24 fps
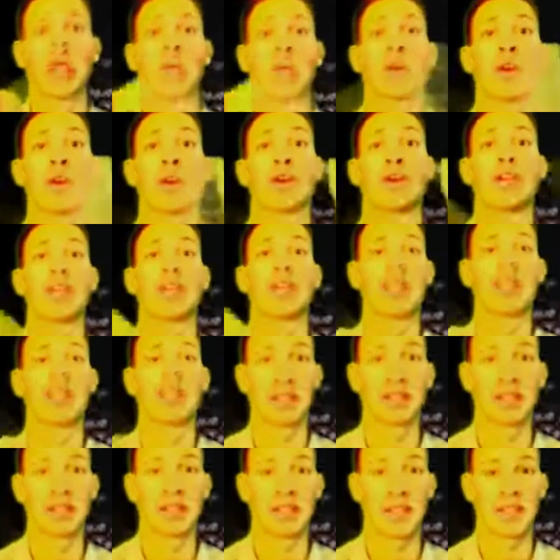
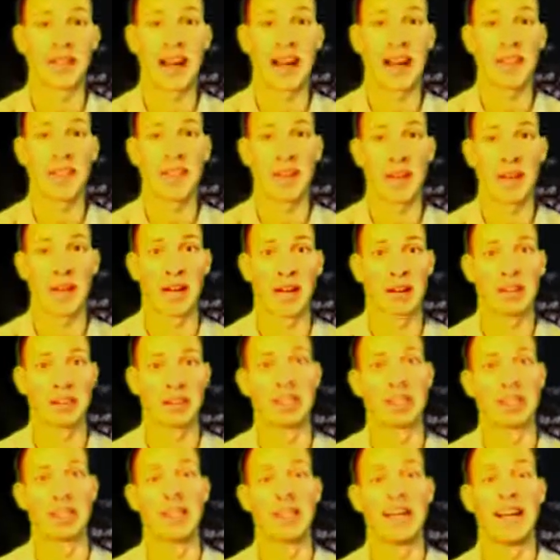235
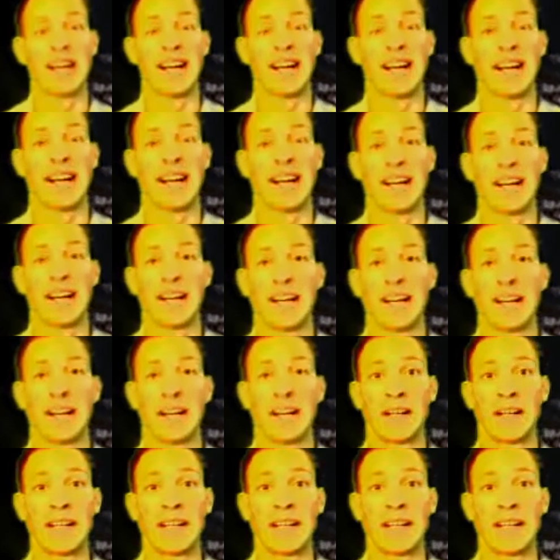pounds, and